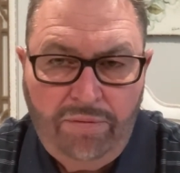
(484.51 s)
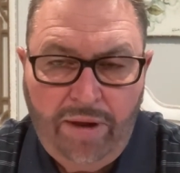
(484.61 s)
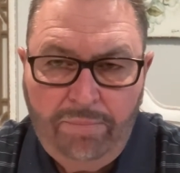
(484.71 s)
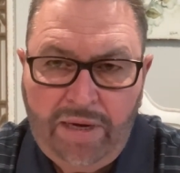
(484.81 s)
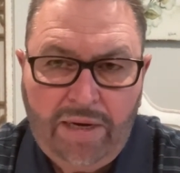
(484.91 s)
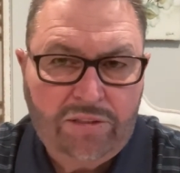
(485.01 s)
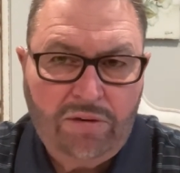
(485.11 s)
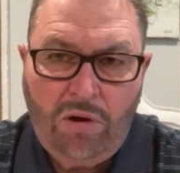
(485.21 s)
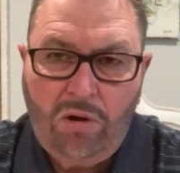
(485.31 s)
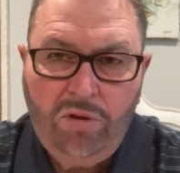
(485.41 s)
that because
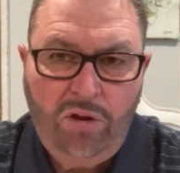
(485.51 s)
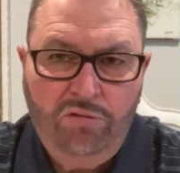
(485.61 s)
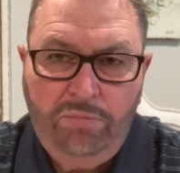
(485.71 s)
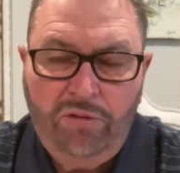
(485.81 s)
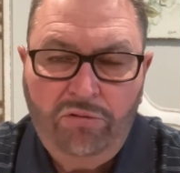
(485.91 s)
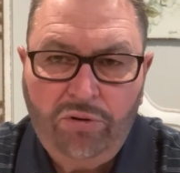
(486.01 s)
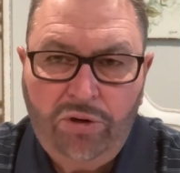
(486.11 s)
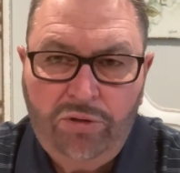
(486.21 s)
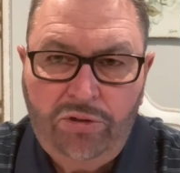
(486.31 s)
of all that you've been through,